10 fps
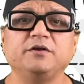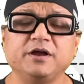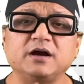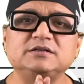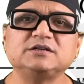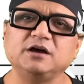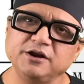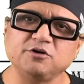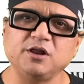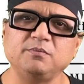regards
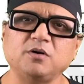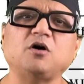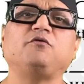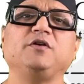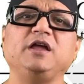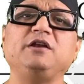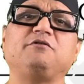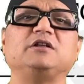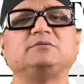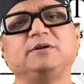curriculum of hair
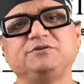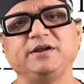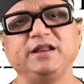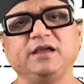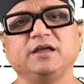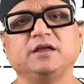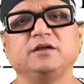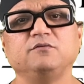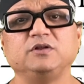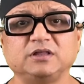transplant training
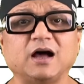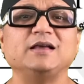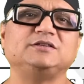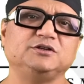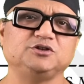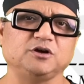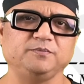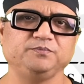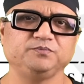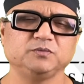with ISHR.
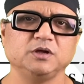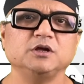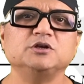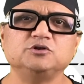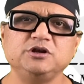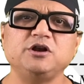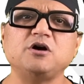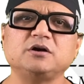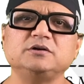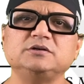So, dear
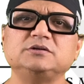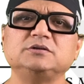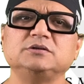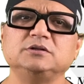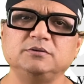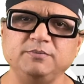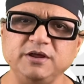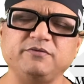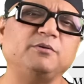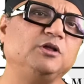doctors, the
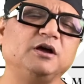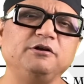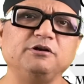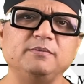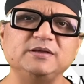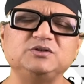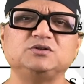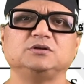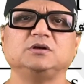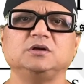brief about the curriculum is